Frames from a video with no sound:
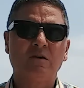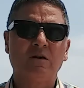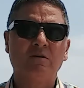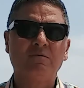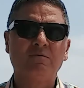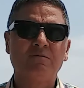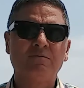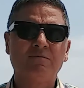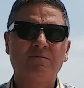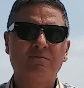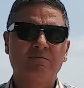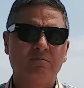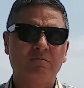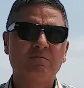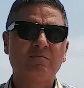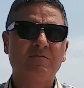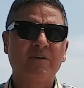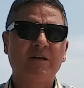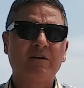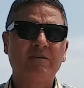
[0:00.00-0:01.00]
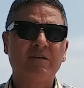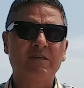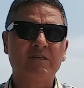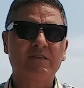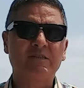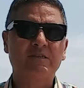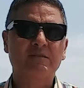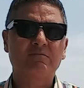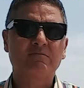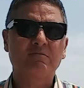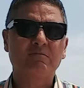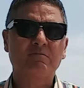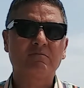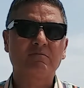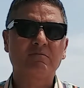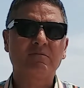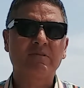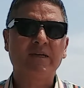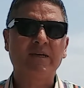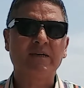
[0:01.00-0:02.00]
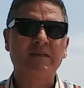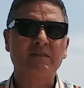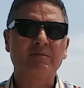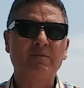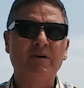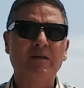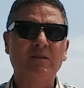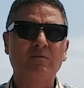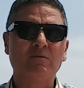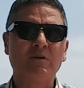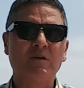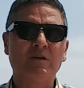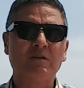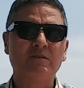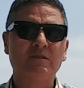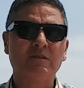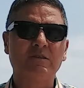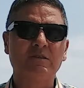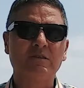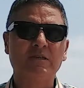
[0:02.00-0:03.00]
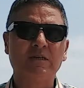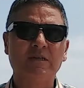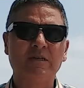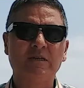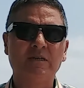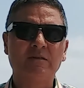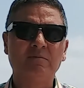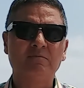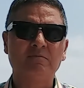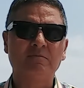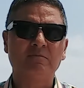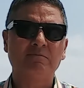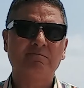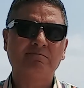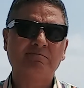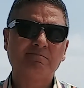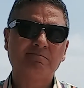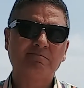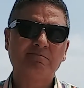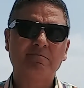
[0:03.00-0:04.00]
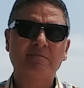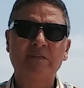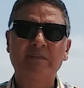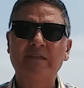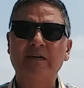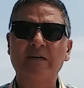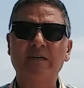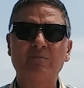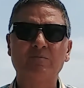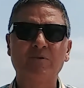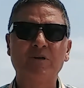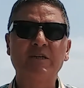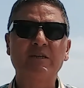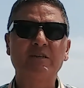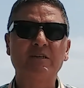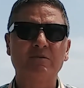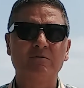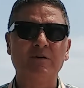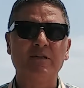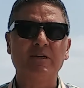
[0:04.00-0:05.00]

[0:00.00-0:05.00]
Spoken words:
of various things about the world that that they could bring to